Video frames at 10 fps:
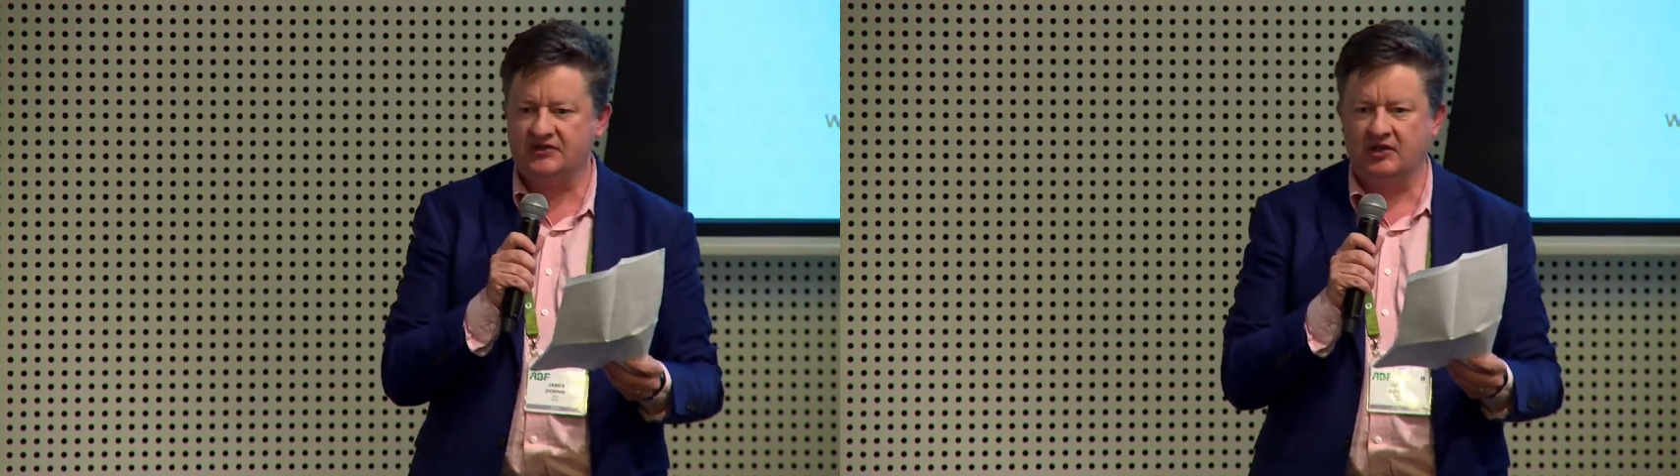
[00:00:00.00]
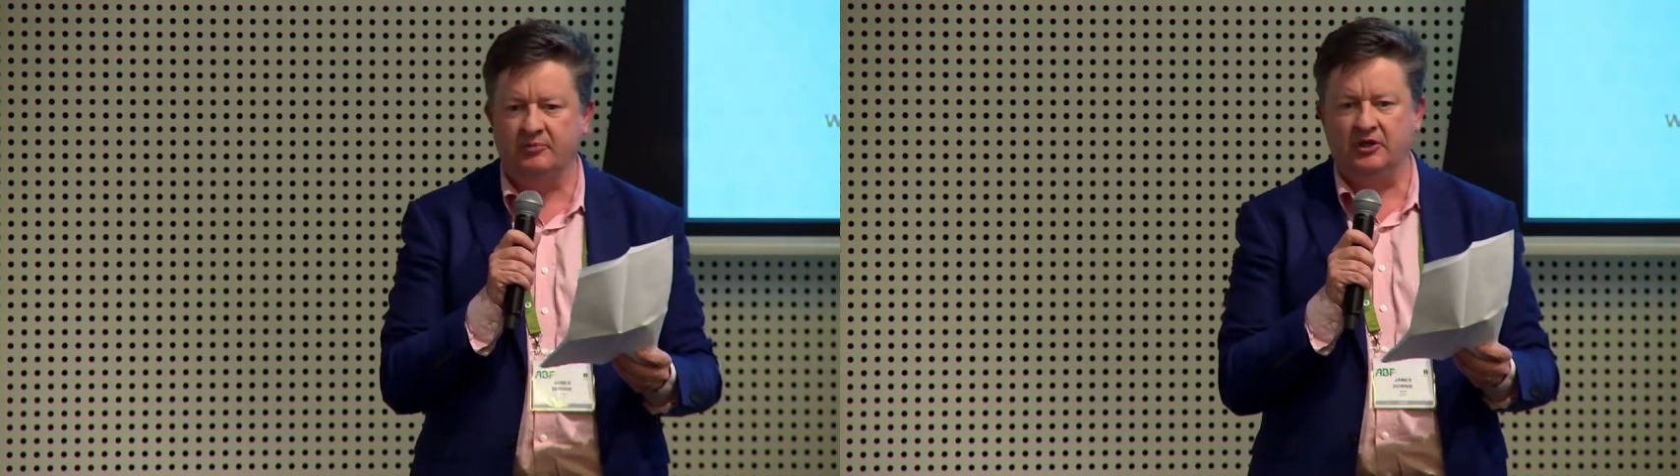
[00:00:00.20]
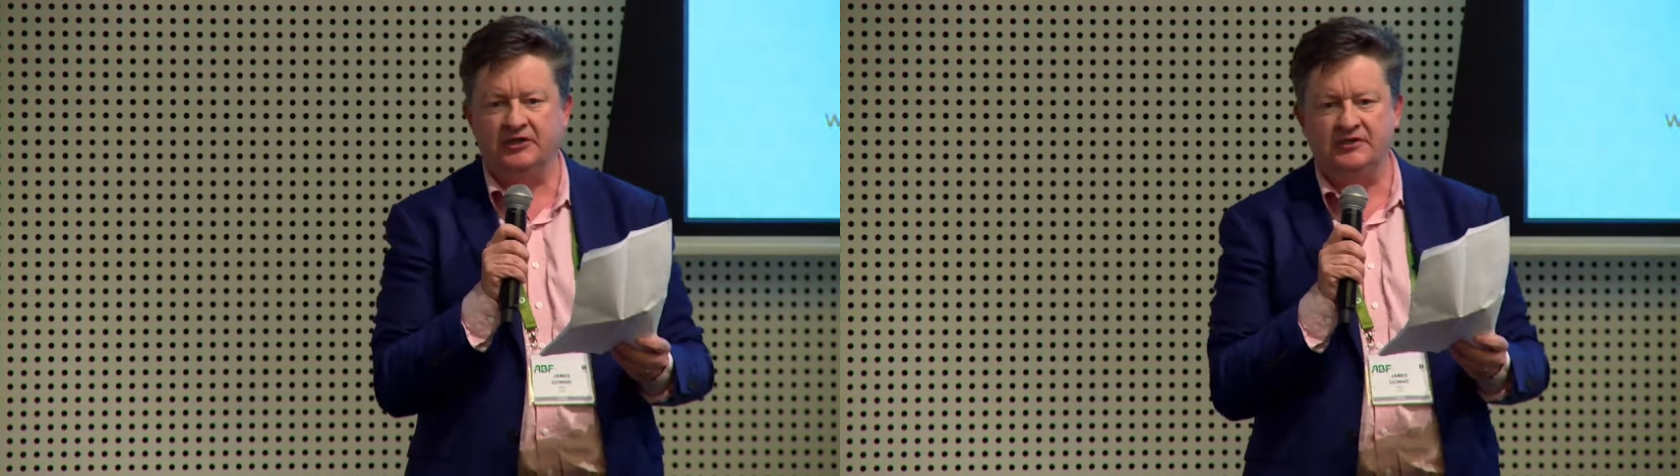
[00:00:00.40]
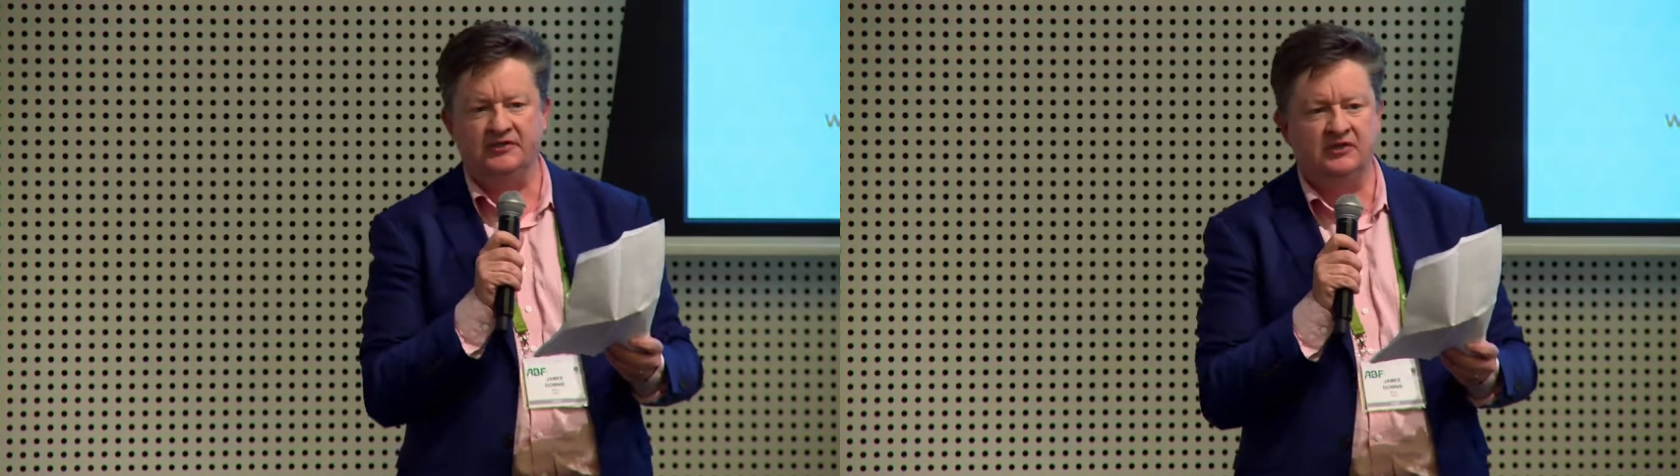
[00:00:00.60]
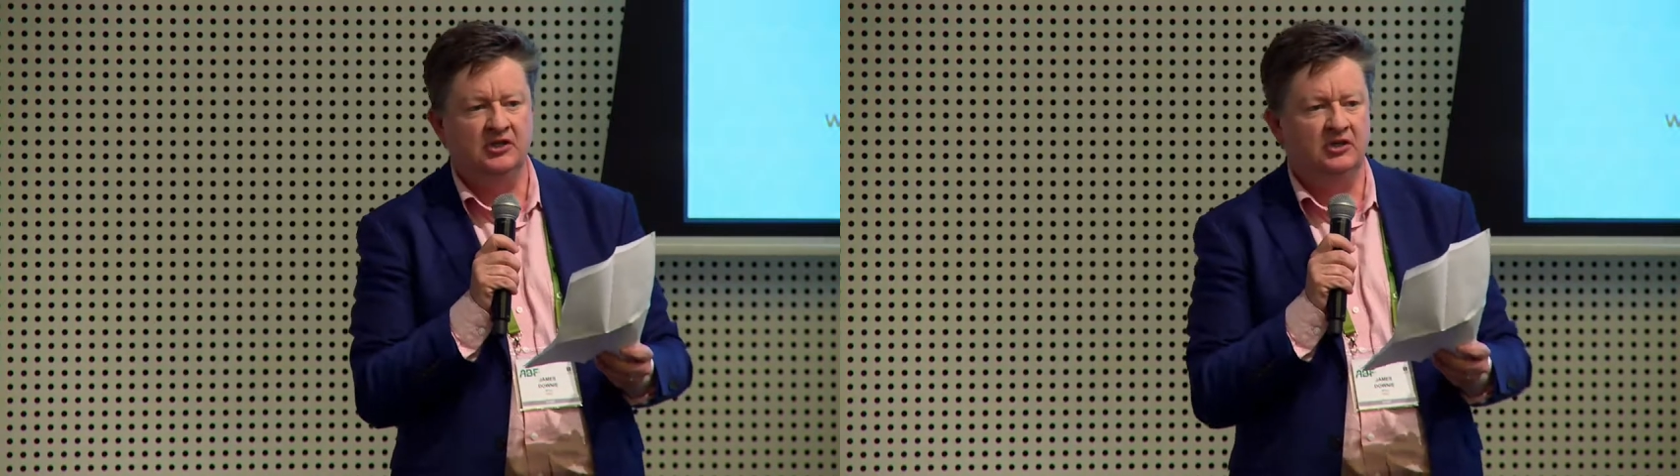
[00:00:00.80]
So
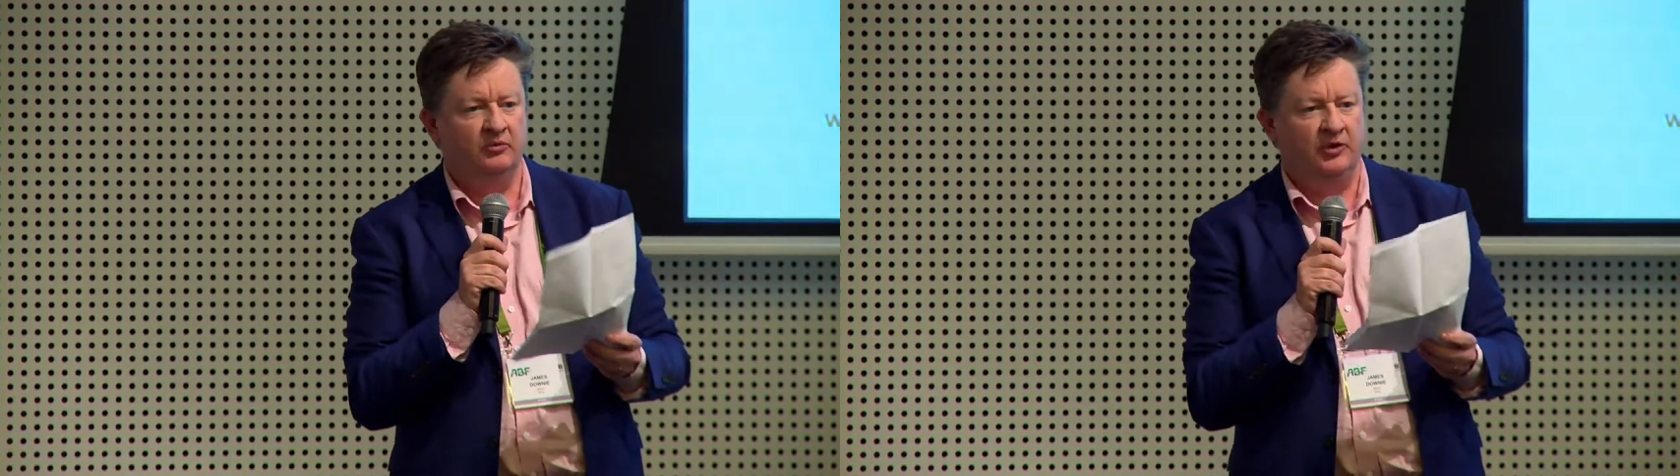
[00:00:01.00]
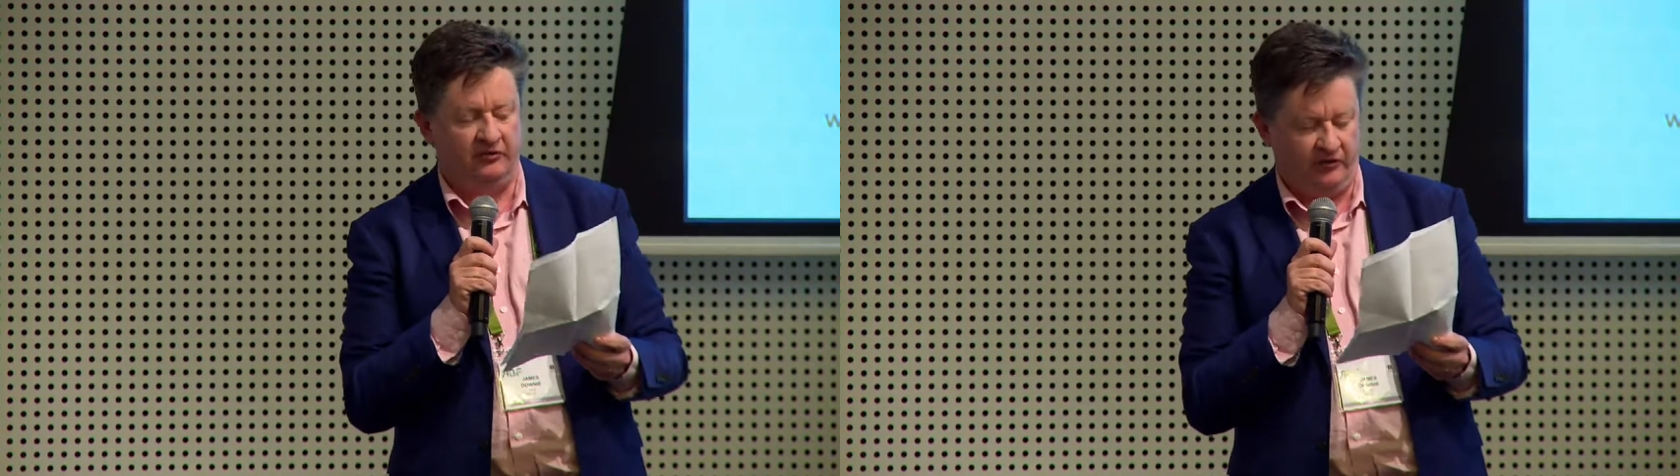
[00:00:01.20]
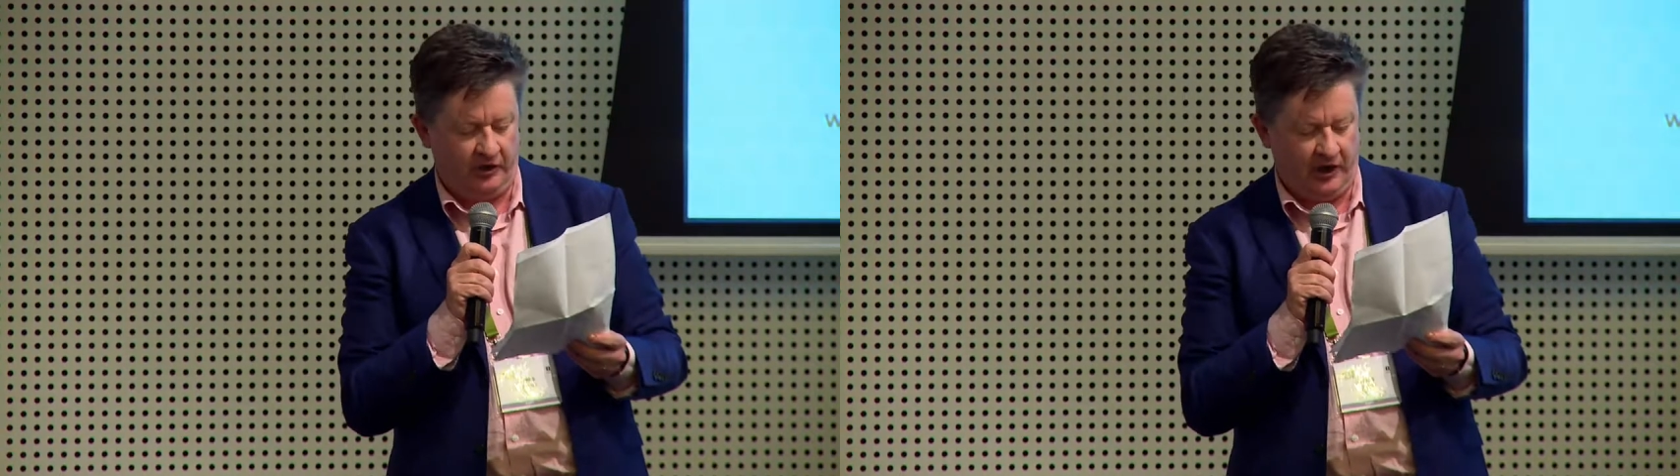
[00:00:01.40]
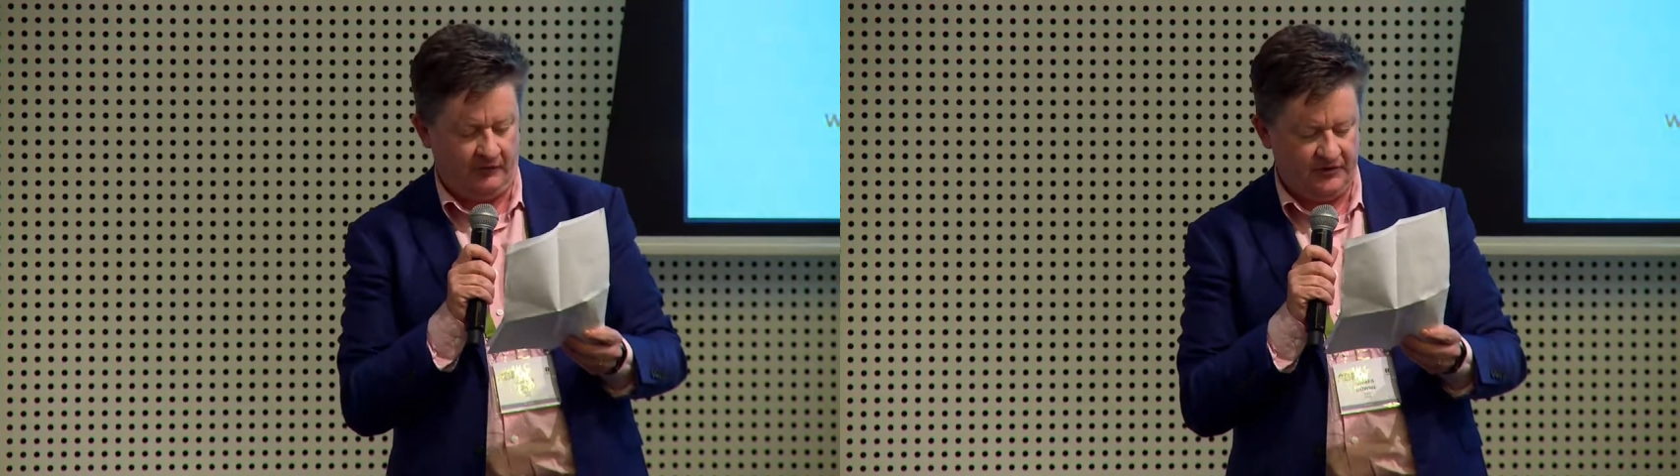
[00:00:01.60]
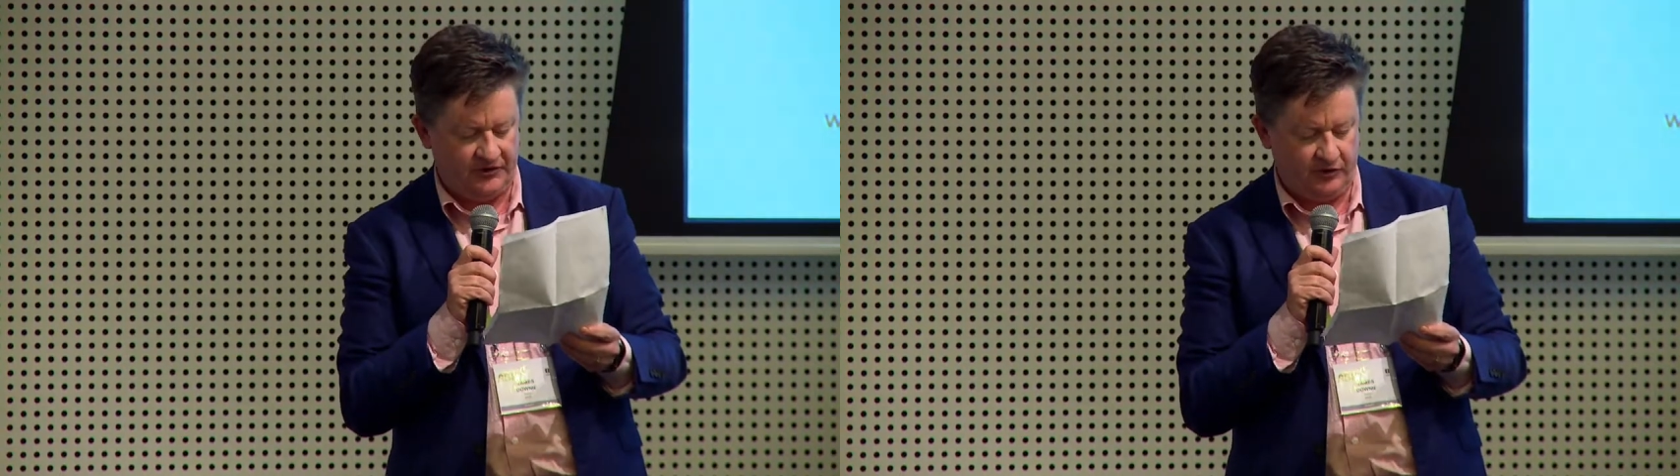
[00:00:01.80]
please, when you're filling
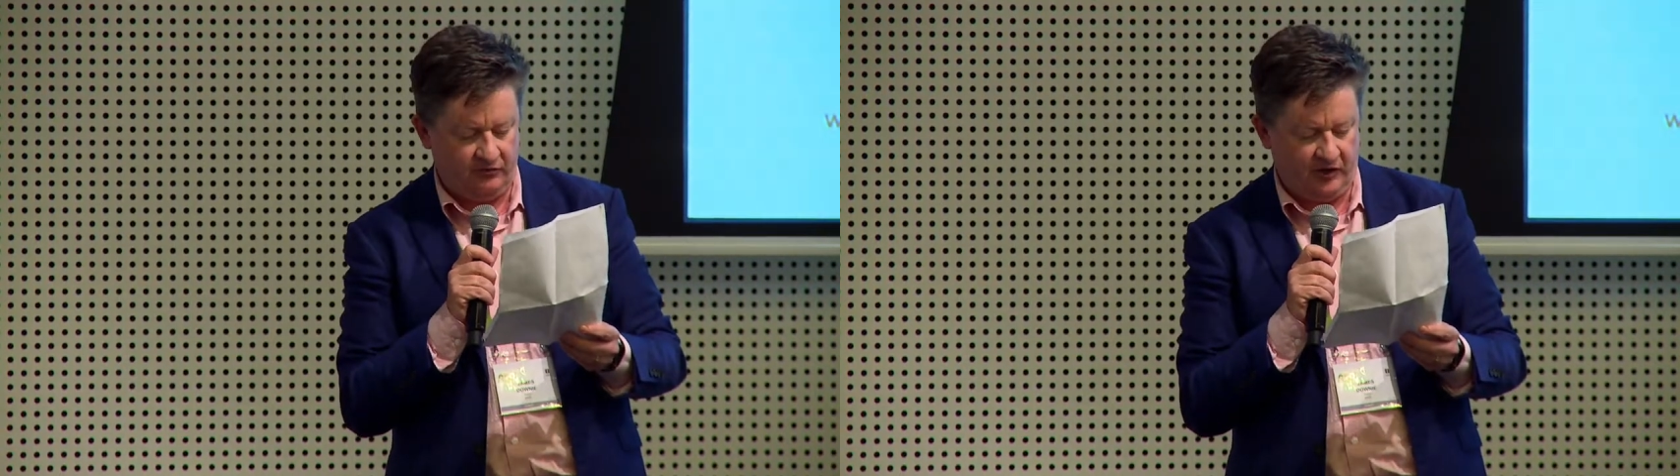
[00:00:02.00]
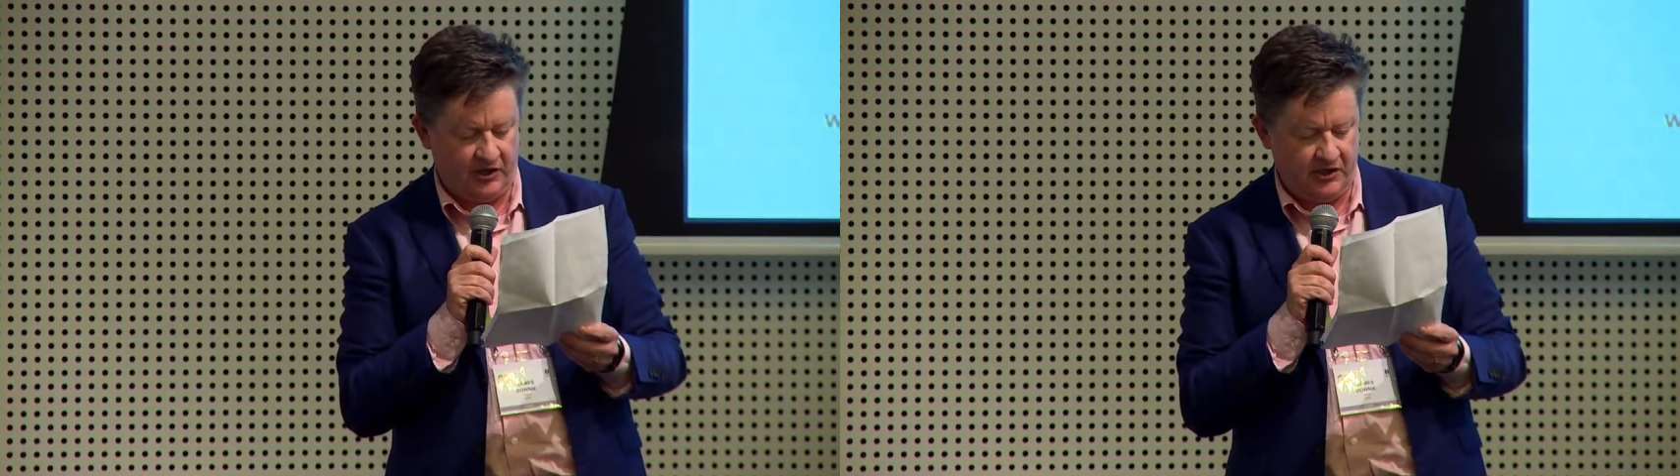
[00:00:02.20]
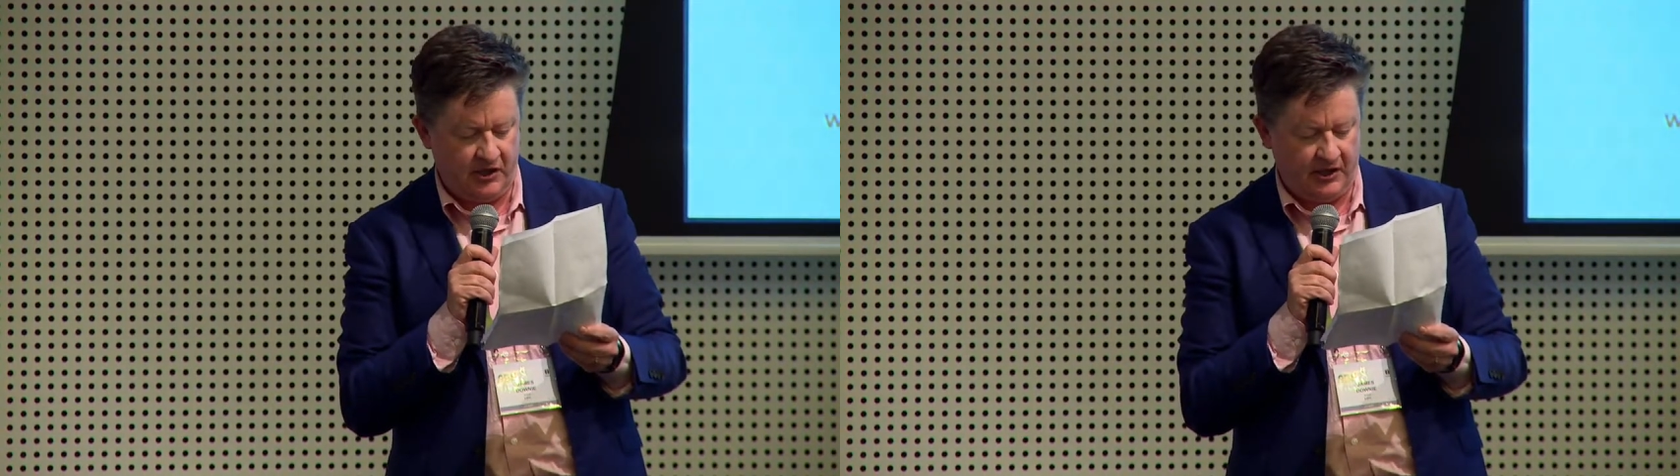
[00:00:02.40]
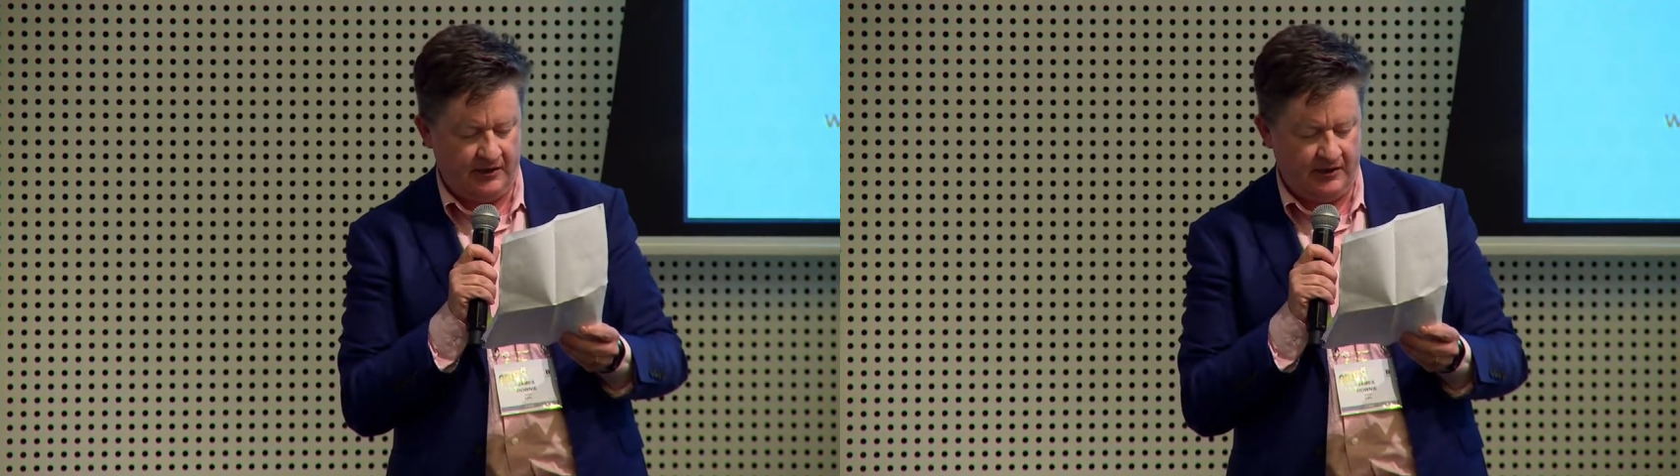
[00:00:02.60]
out the survey,